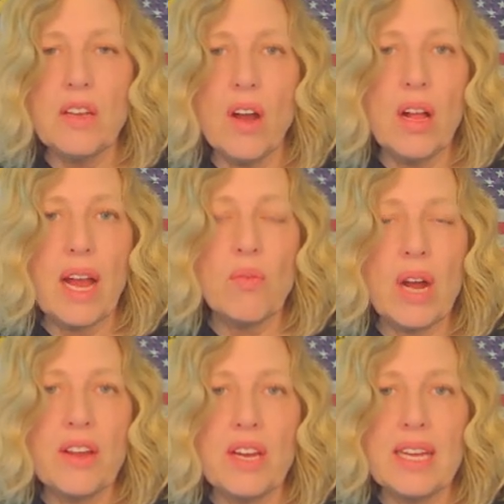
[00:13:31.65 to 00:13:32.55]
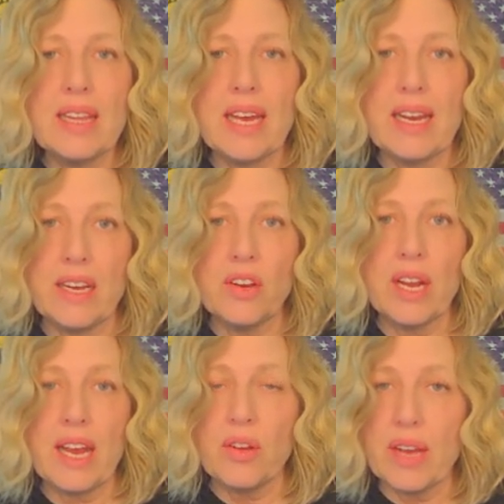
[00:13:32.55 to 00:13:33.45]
Y'all, I want you to get that in your head.